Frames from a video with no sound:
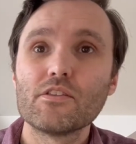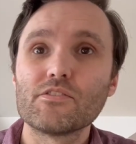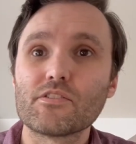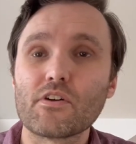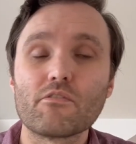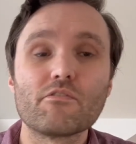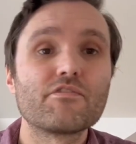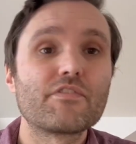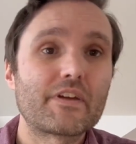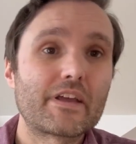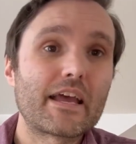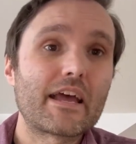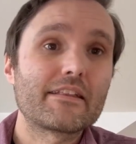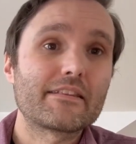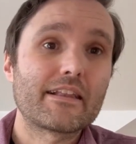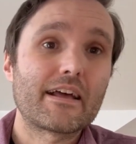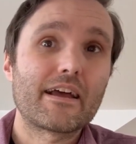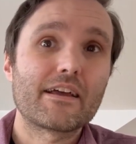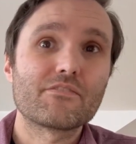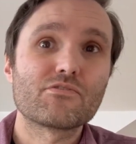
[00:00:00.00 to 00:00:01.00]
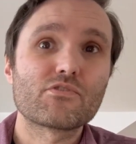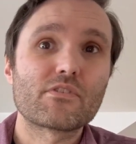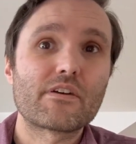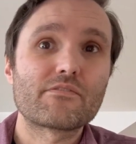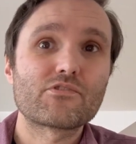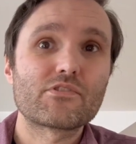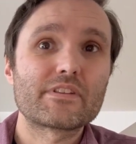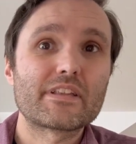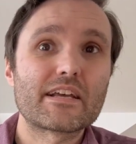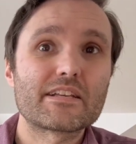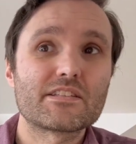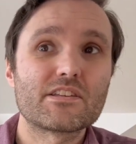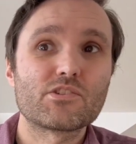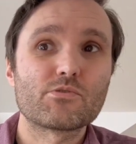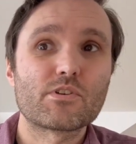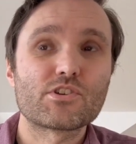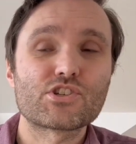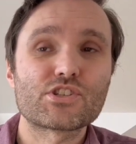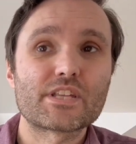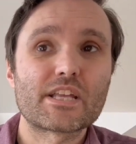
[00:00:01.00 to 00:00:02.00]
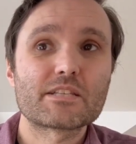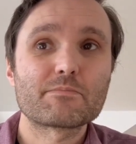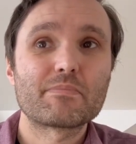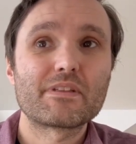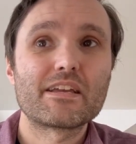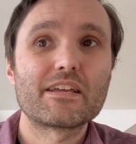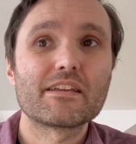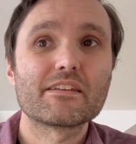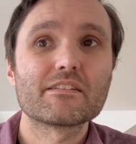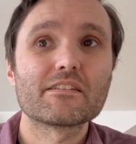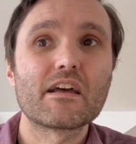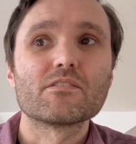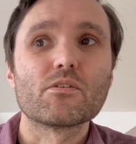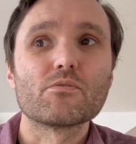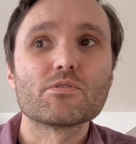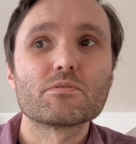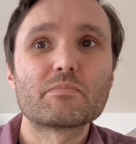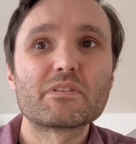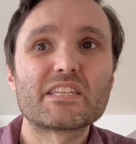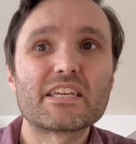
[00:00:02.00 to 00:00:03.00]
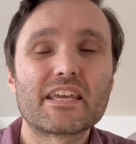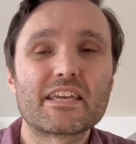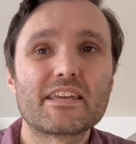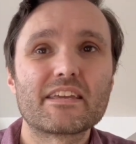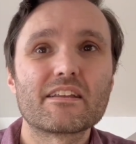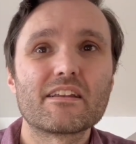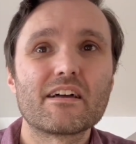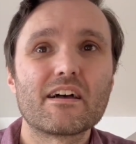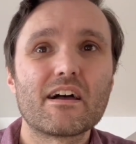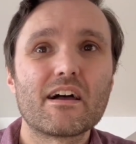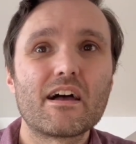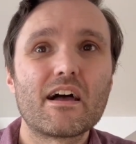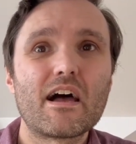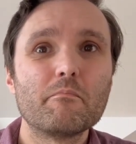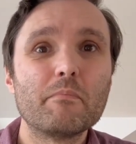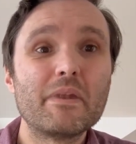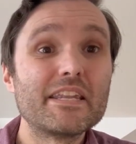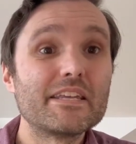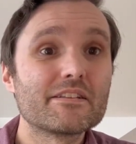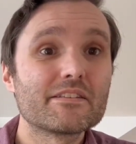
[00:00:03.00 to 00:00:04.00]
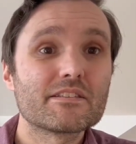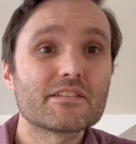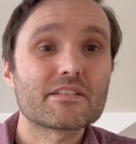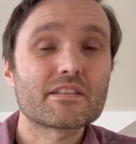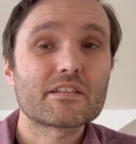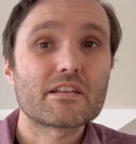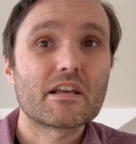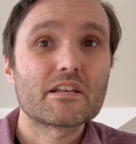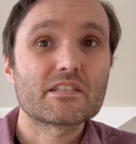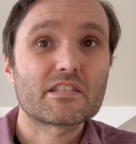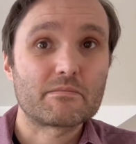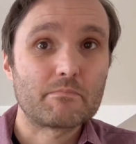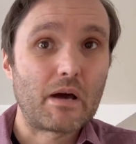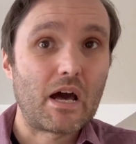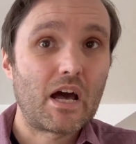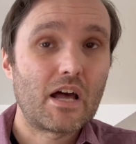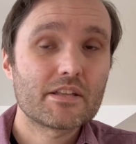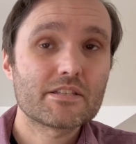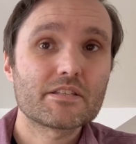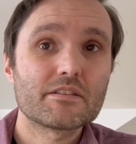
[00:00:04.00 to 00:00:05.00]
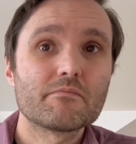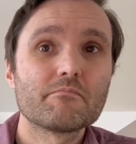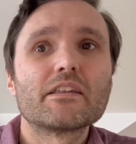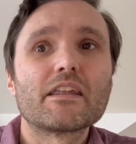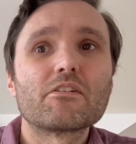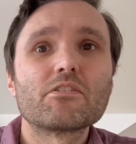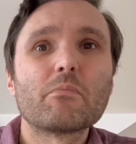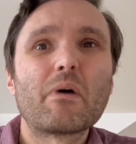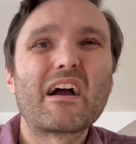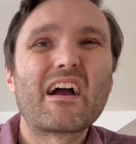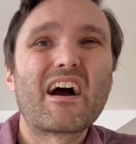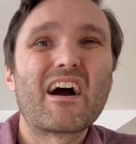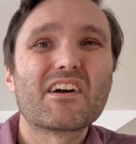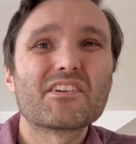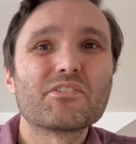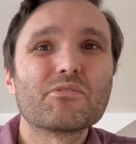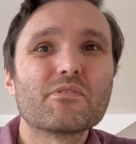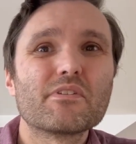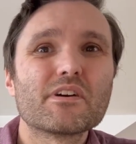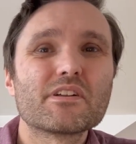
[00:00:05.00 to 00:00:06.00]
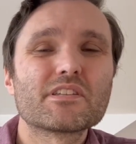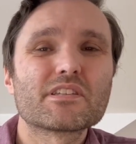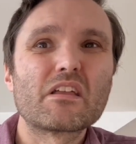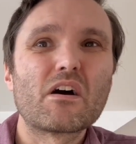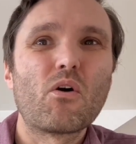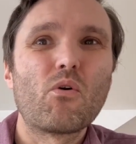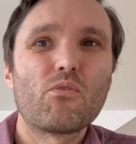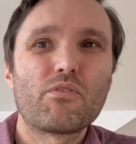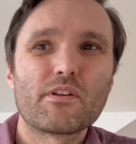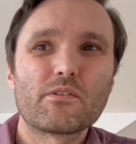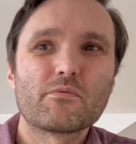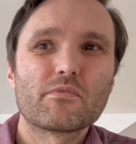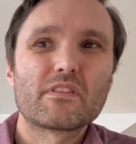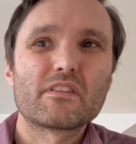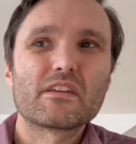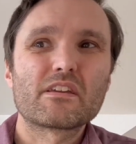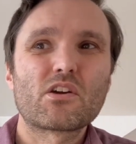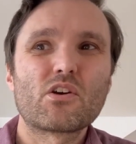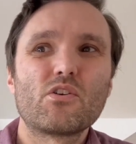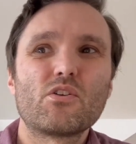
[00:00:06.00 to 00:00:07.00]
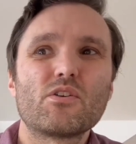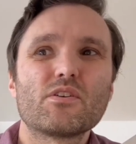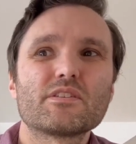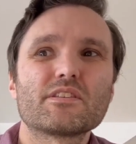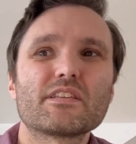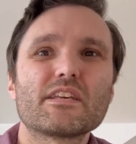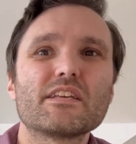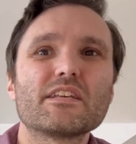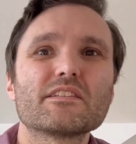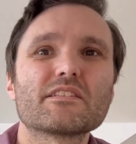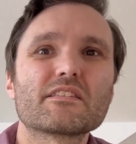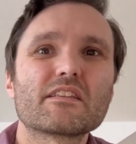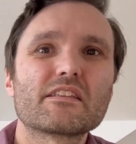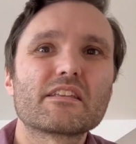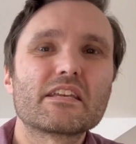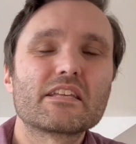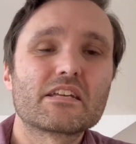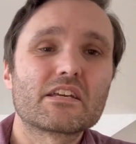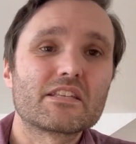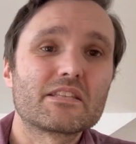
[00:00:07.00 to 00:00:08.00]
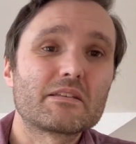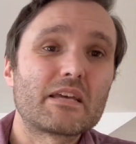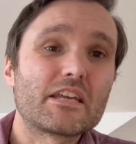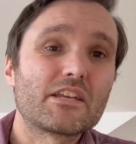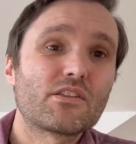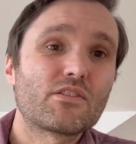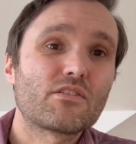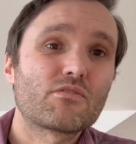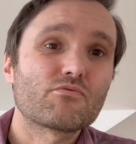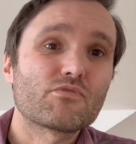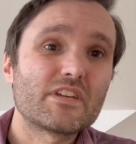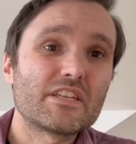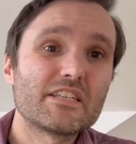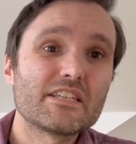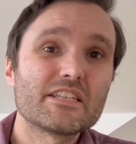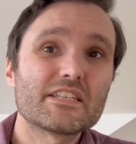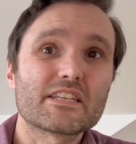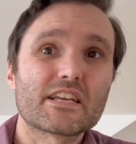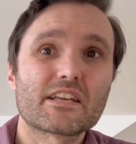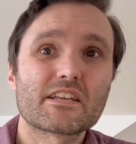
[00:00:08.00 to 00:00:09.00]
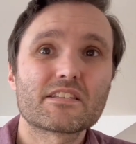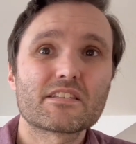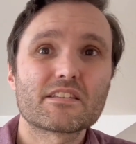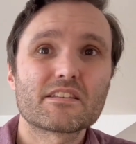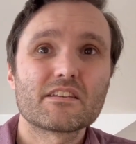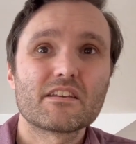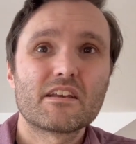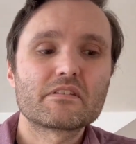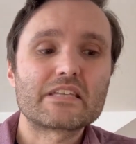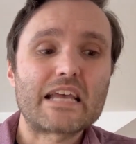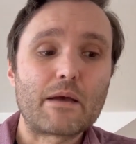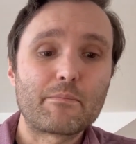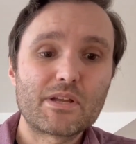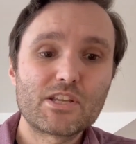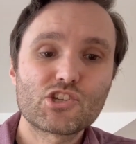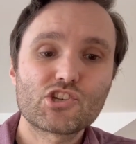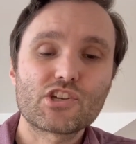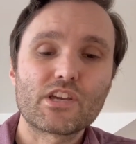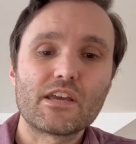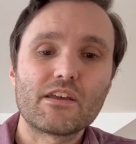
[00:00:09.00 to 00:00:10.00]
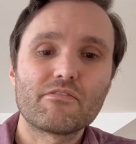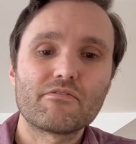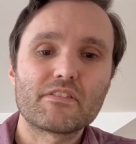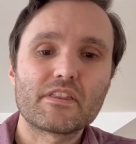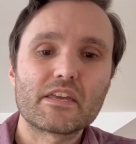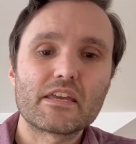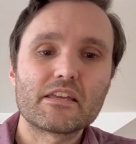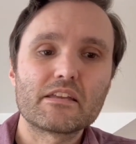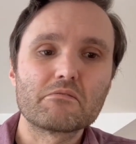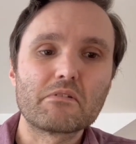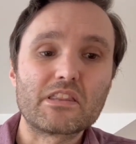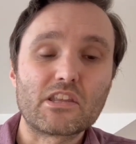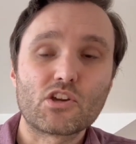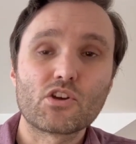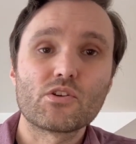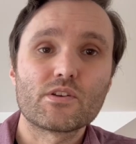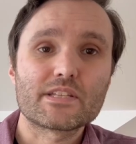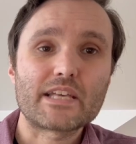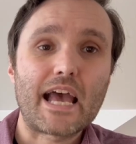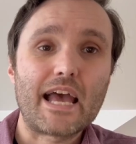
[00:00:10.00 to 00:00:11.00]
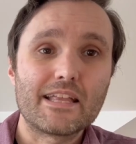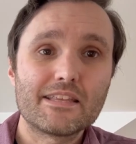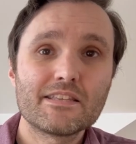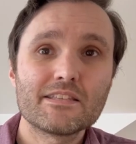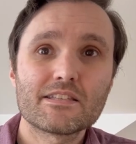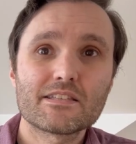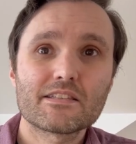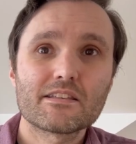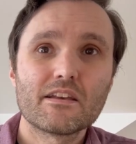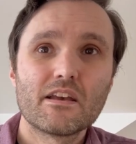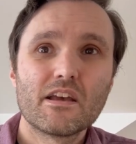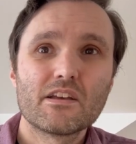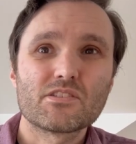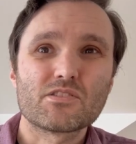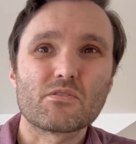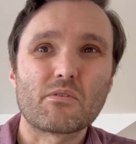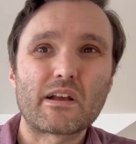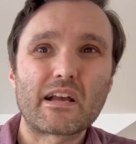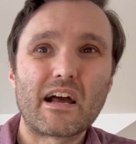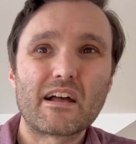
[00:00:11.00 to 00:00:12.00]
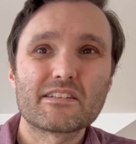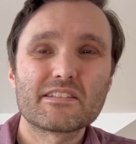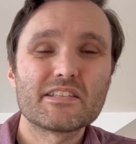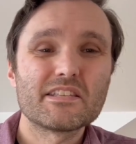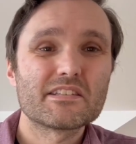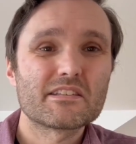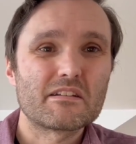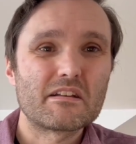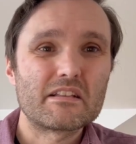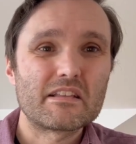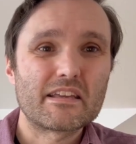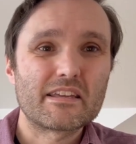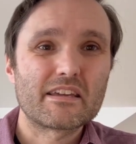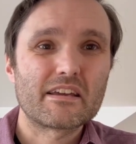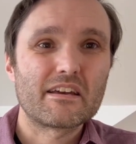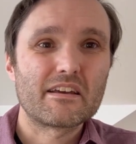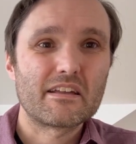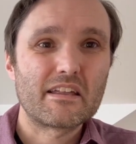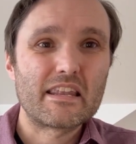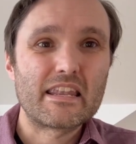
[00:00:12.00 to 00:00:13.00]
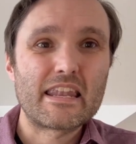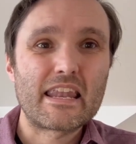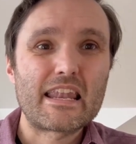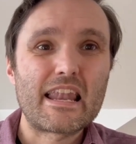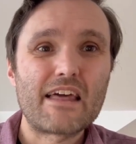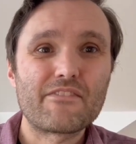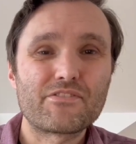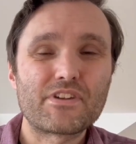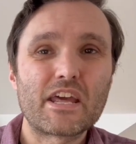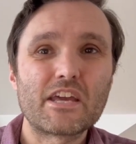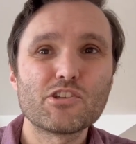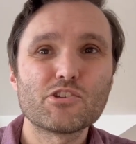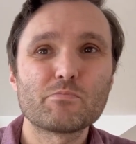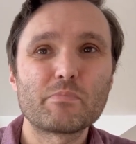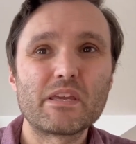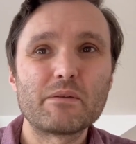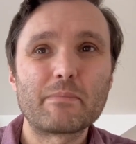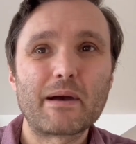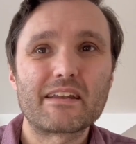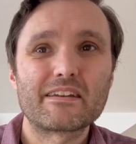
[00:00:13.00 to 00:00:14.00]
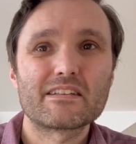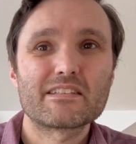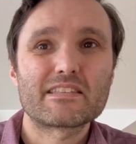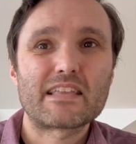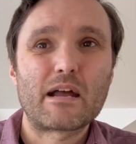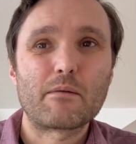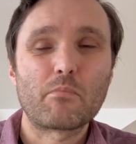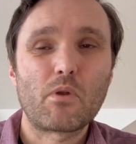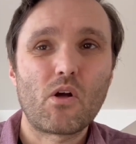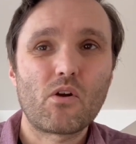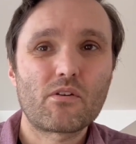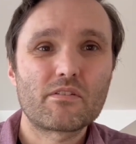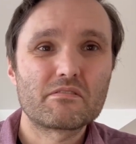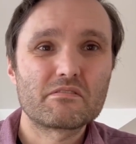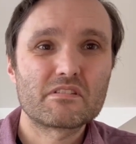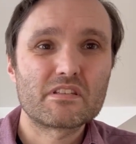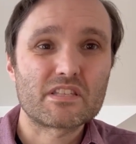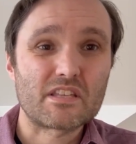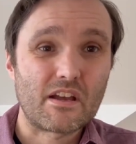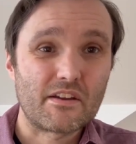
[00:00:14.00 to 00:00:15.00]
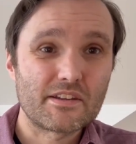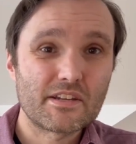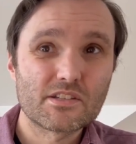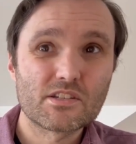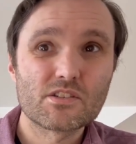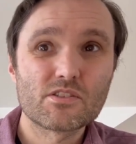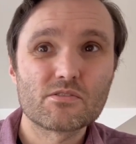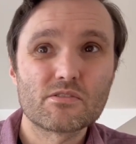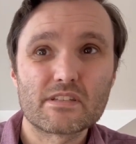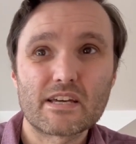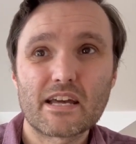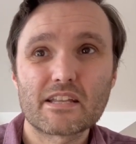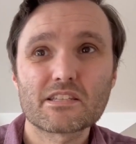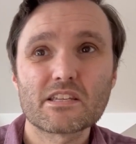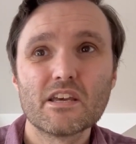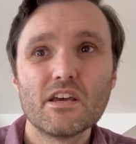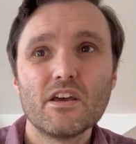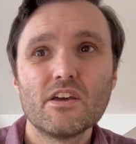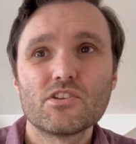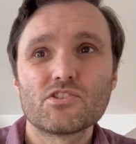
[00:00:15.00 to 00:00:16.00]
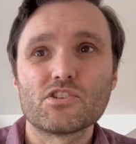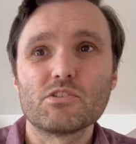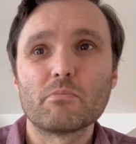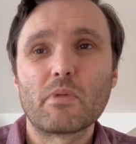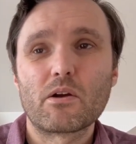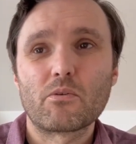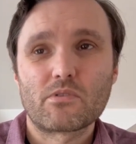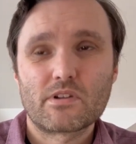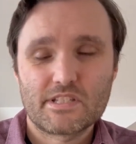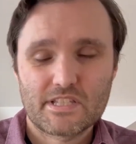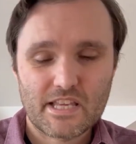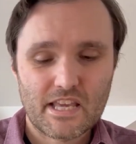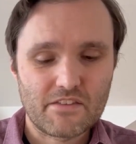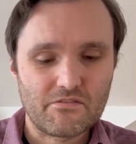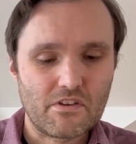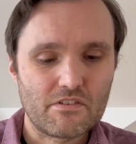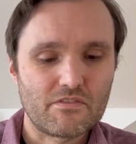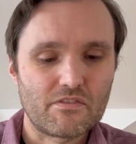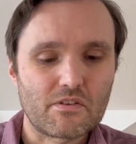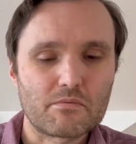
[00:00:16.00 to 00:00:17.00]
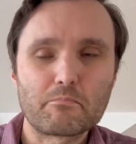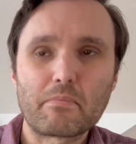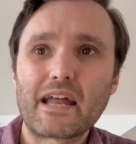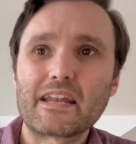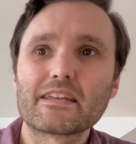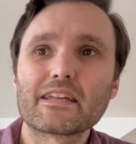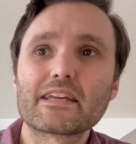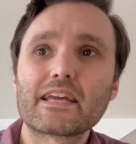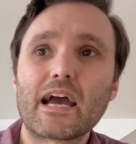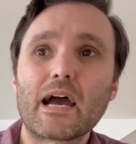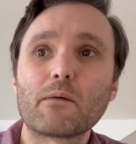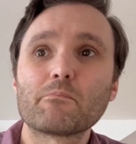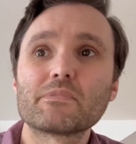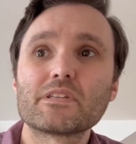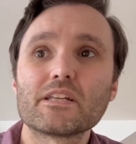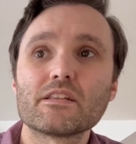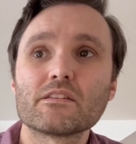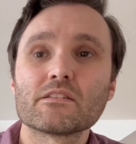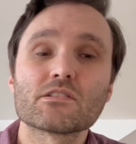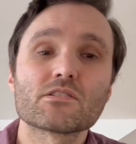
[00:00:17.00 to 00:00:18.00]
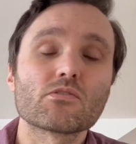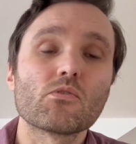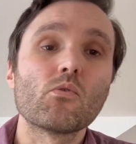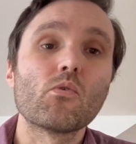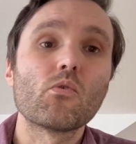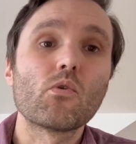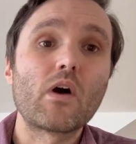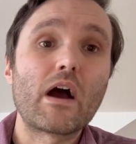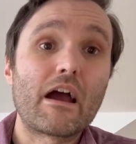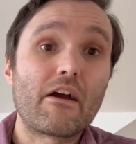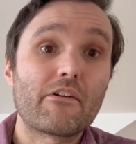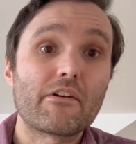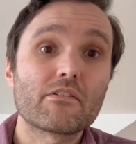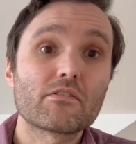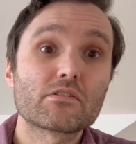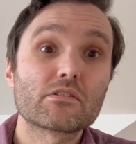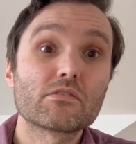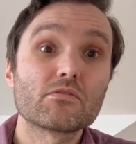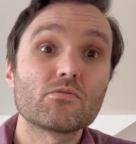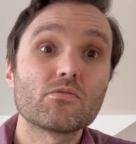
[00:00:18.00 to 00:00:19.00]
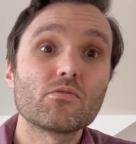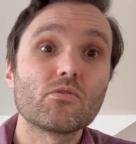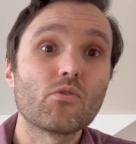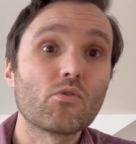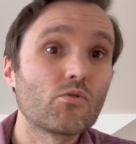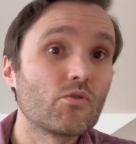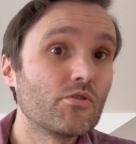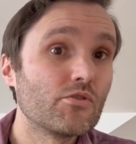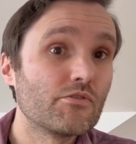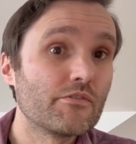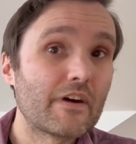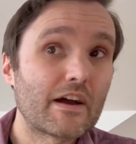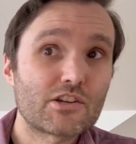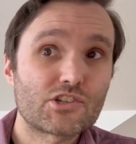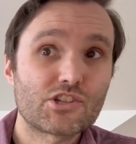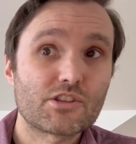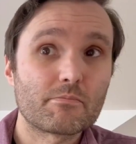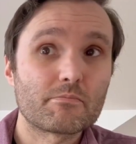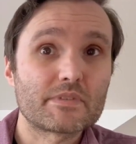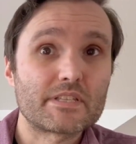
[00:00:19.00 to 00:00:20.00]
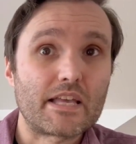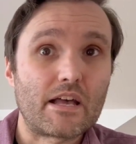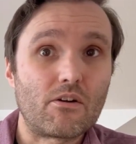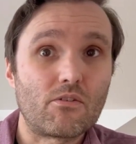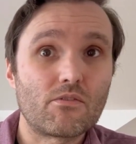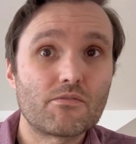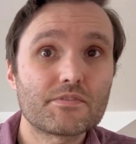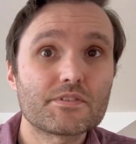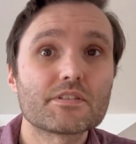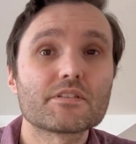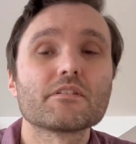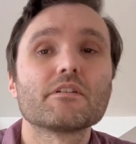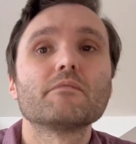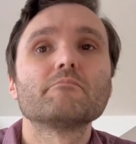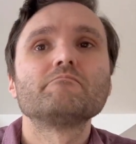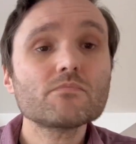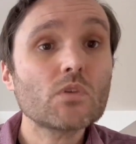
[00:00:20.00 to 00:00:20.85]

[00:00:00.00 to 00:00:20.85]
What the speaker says: Don't forget that if you're ever in that situation. That's playing those particular minions smart. Now you might argue that the whole thing with the Curse is that they could take 3d6 damage when the Curse ends. So I can't see like an 11 HP bandit stat block deciding to do that. So you might want to save it for bandit captains or Aragorn or Luvash themselves.